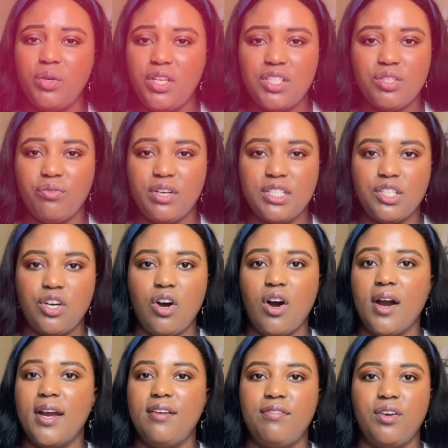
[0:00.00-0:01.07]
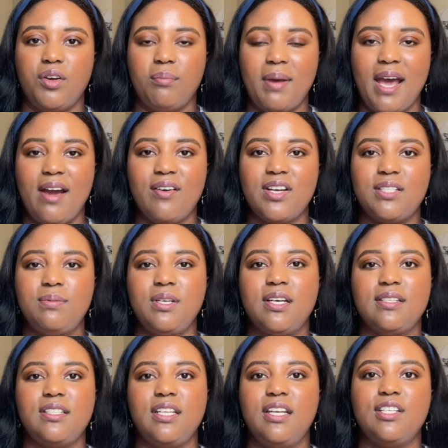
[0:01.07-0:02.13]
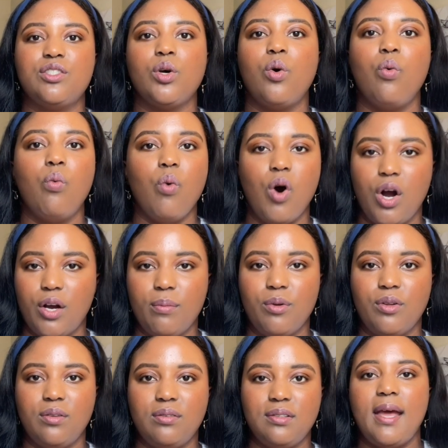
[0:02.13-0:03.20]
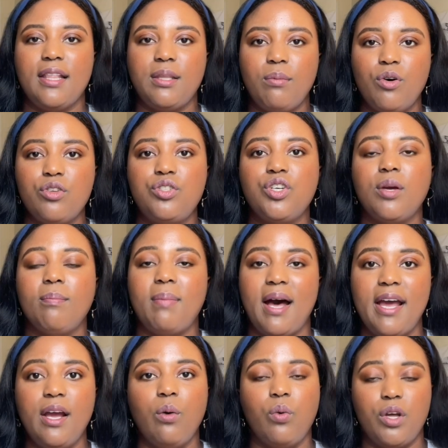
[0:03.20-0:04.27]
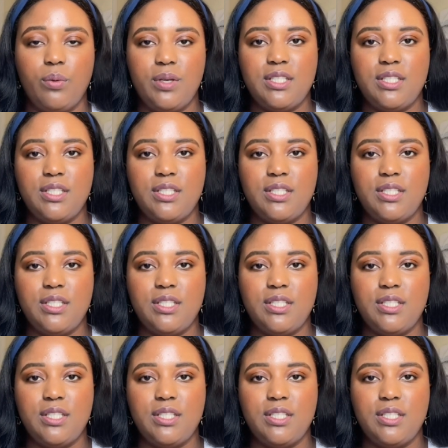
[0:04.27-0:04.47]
need to rent a car if you're in Paris because it is walkable. At the most, you can buy a one-way